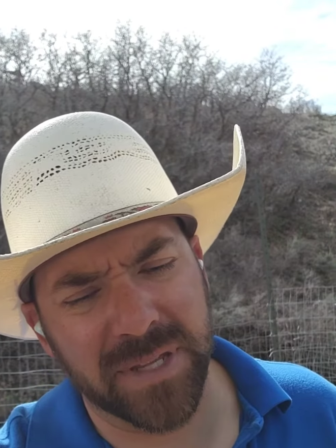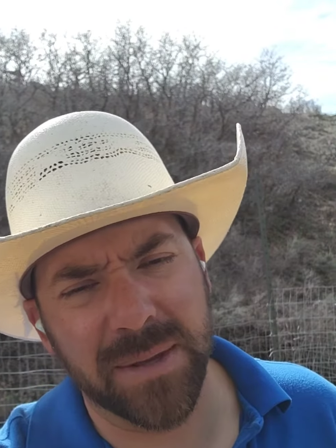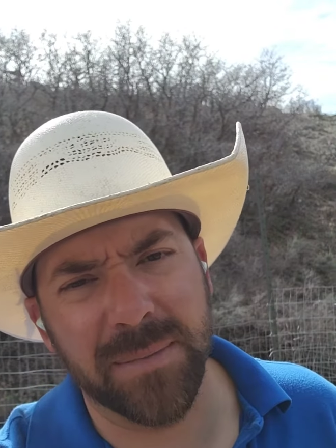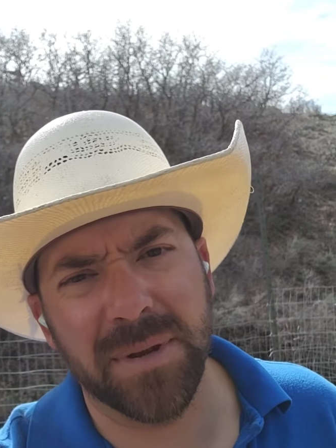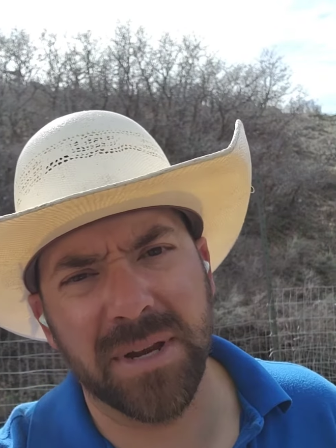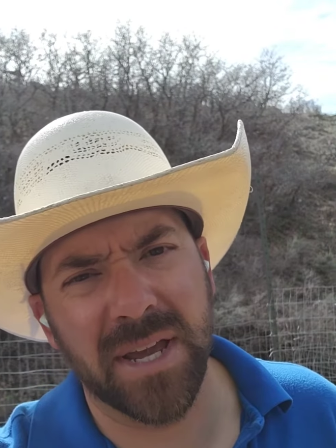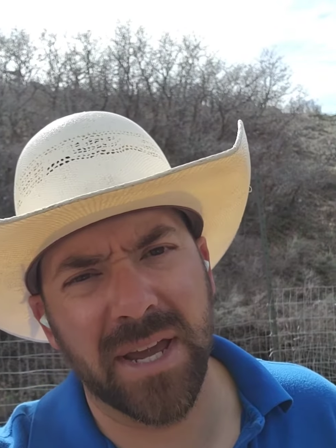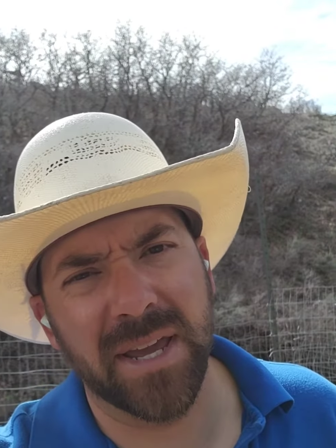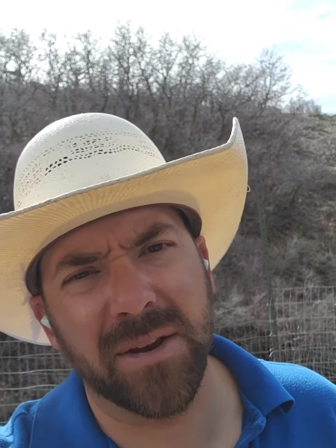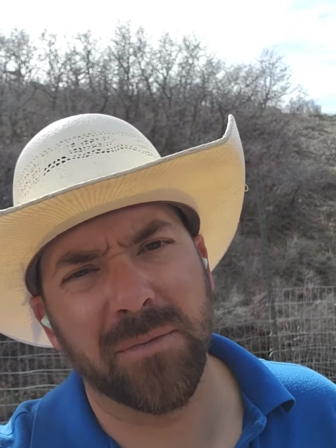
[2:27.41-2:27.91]
keep
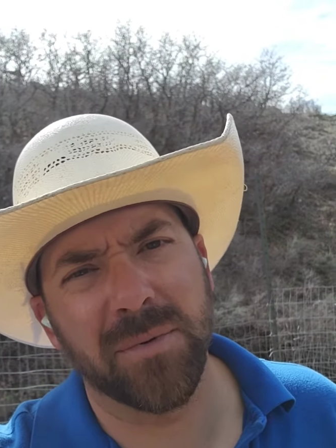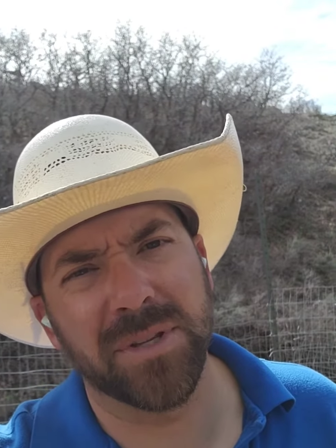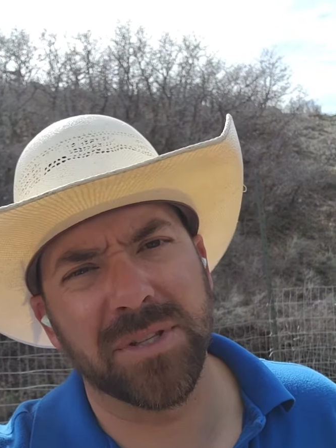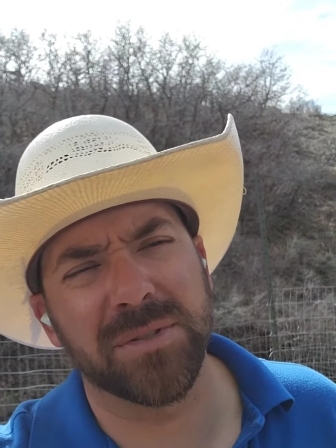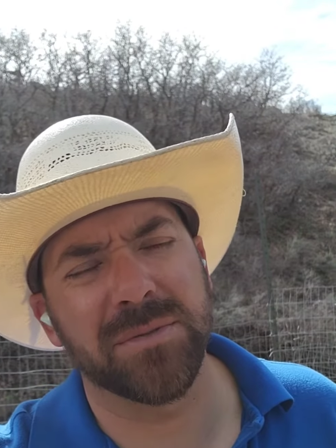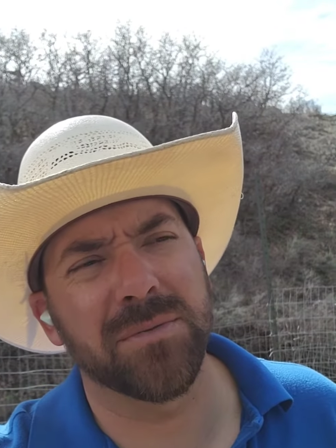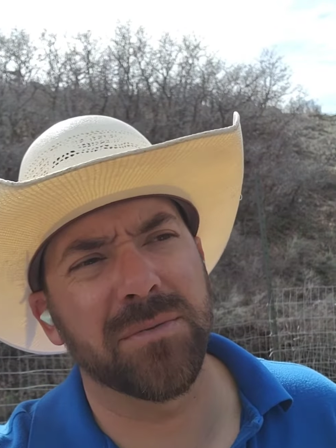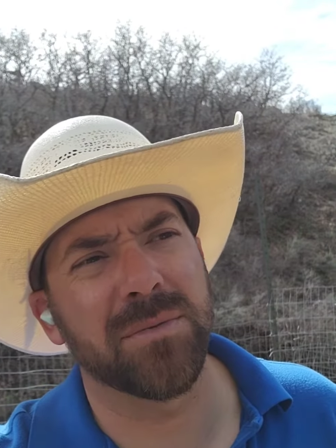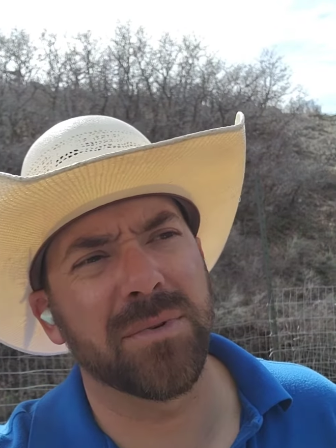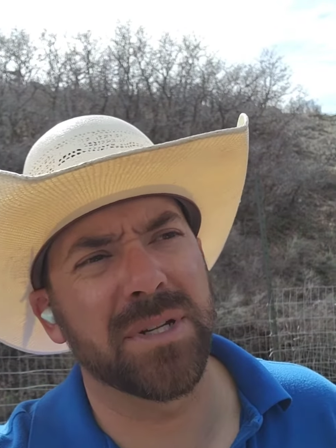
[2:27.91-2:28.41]
an eye on what
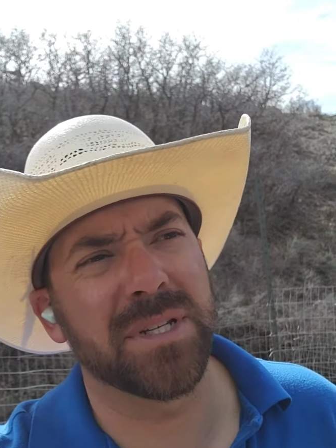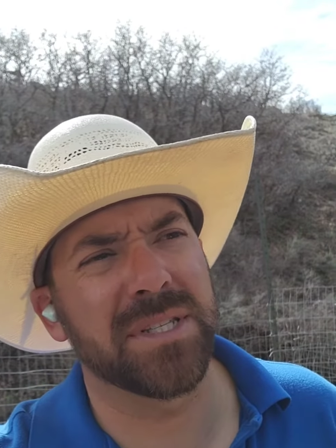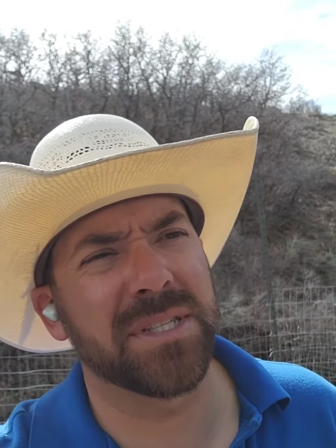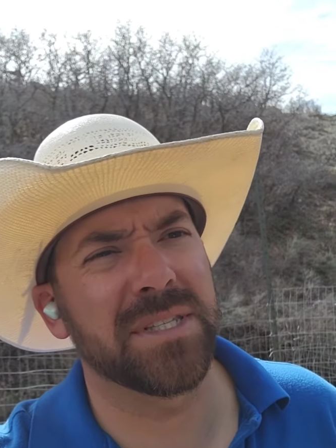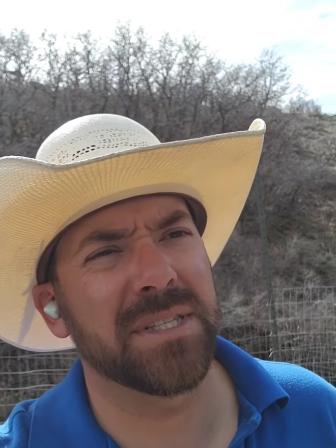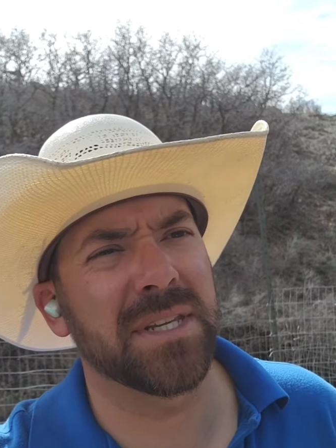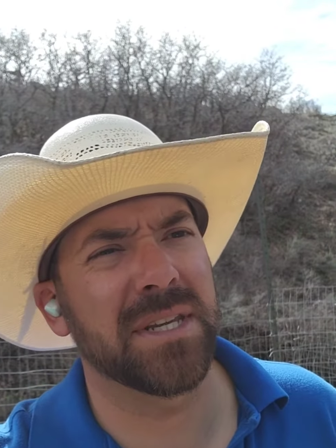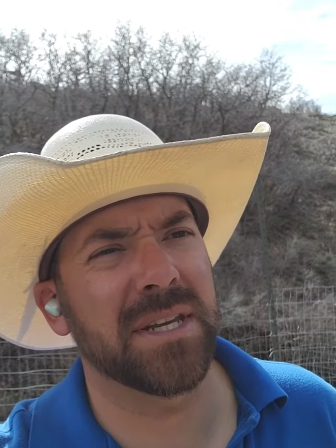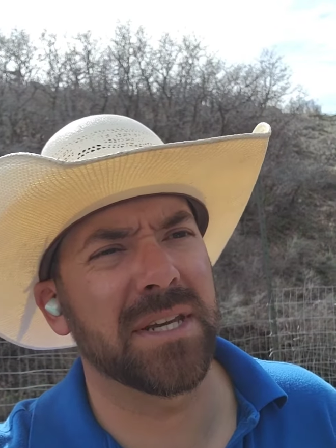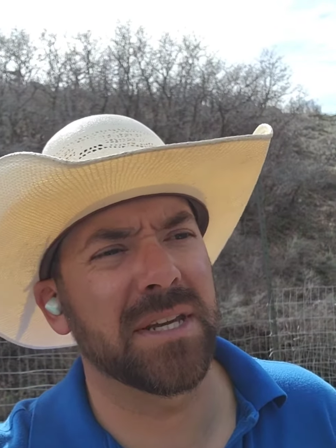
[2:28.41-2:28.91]

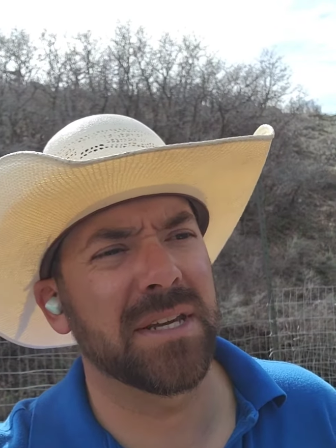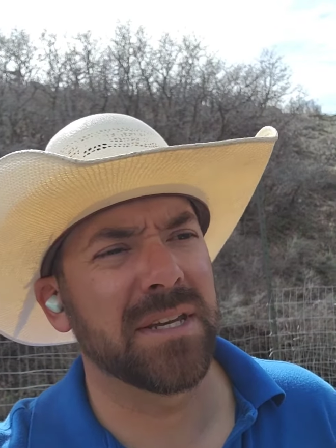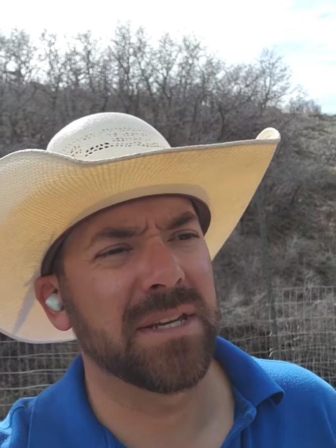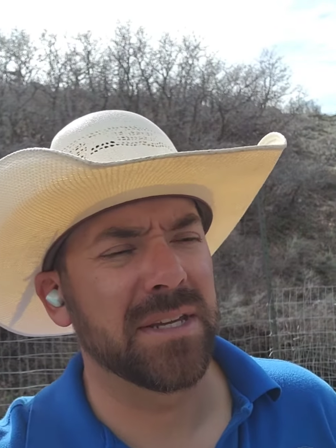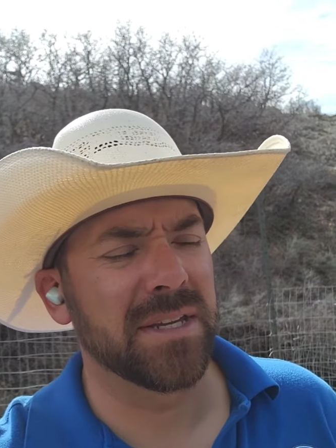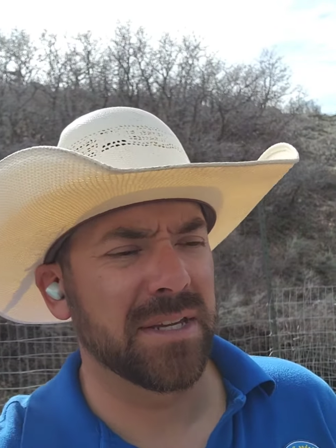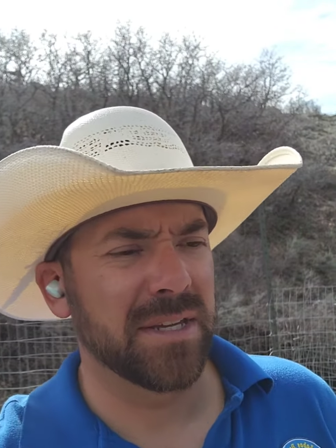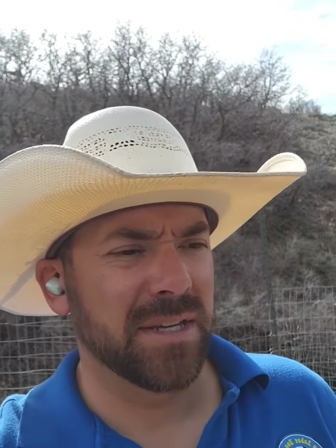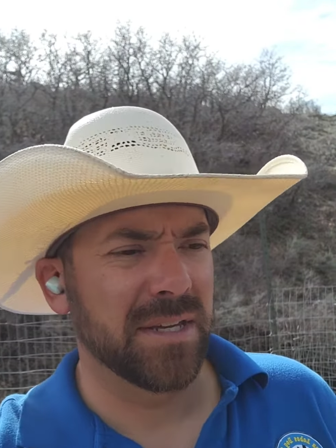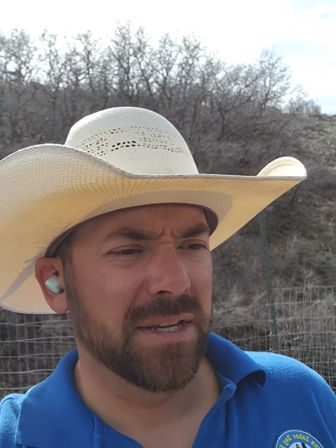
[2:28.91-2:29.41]
what uh,
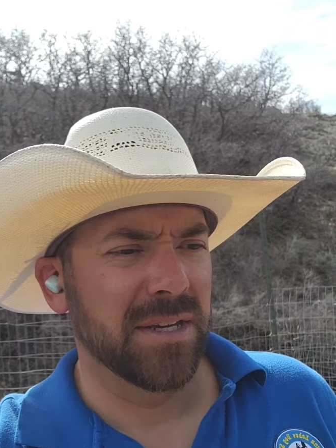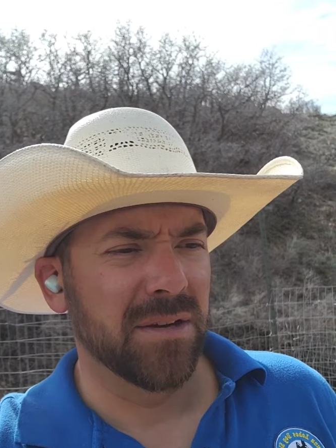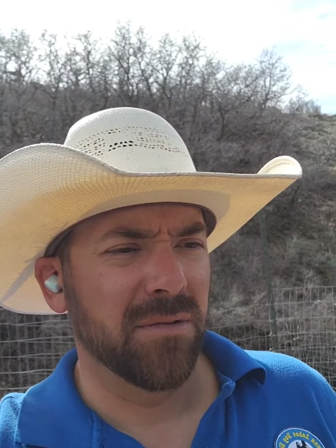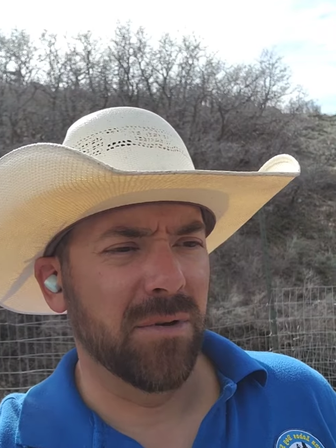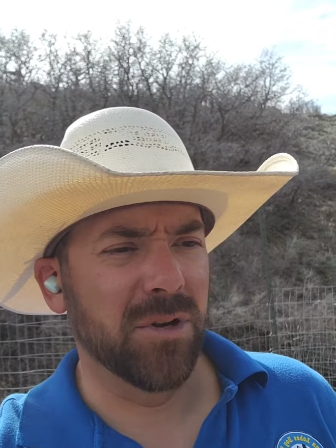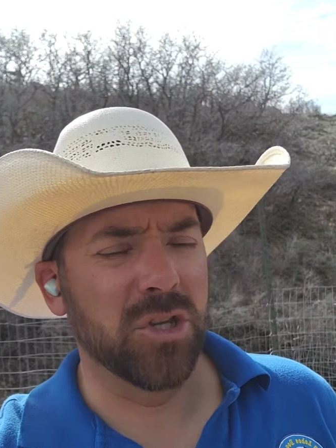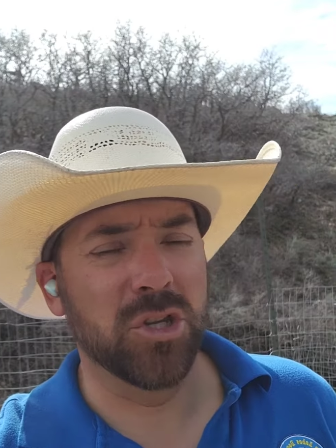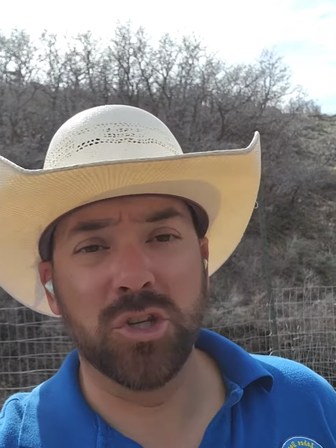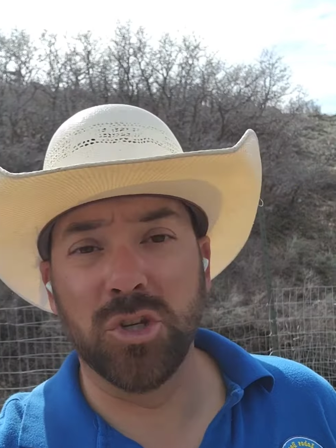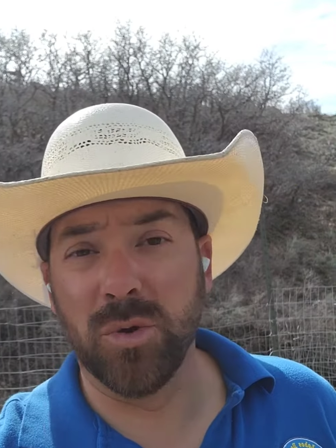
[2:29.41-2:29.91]

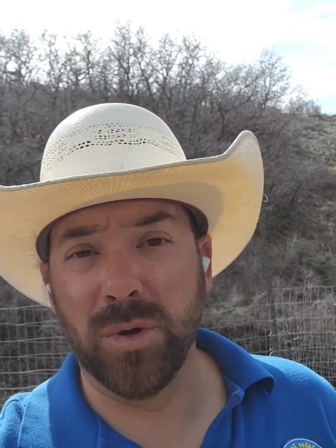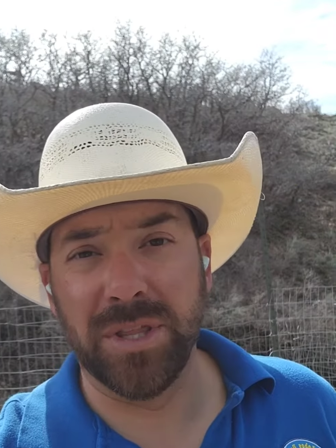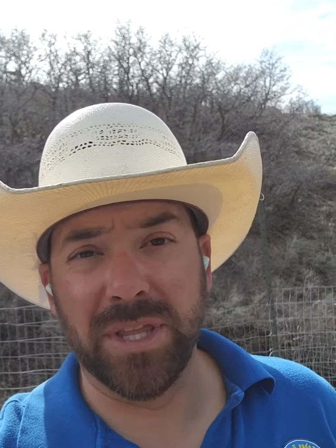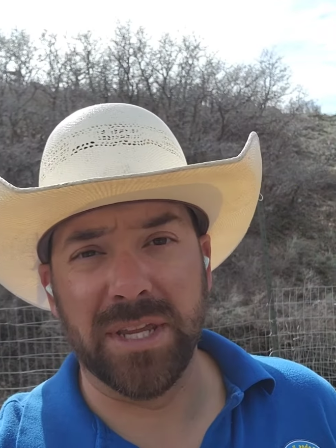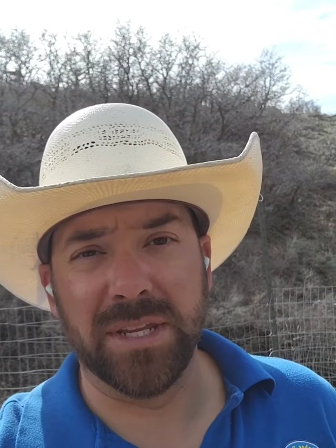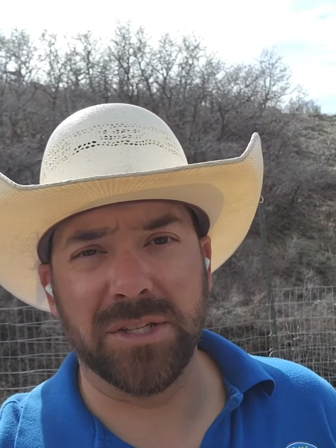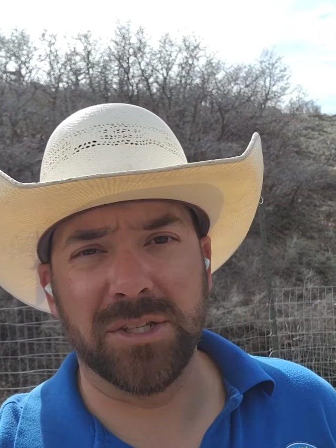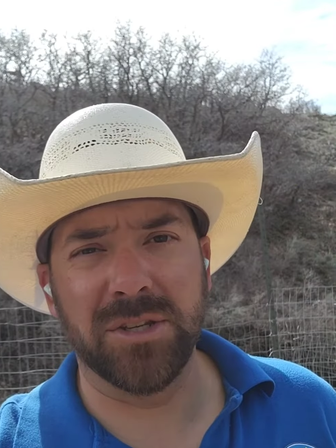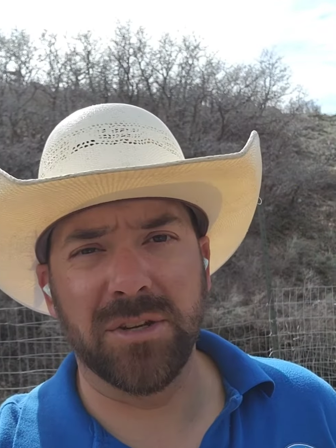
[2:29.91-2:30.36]
what you do with it.